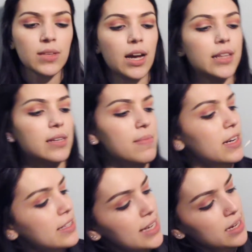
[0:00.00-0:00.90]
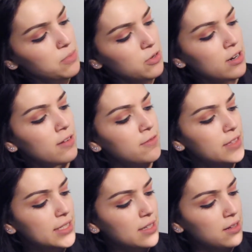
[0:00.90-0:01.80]
I think I'm going to take more of
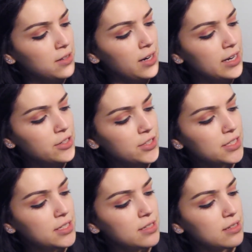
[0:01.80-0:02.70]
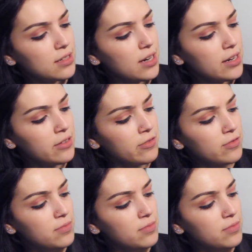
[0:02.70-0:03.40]
this color and just kind of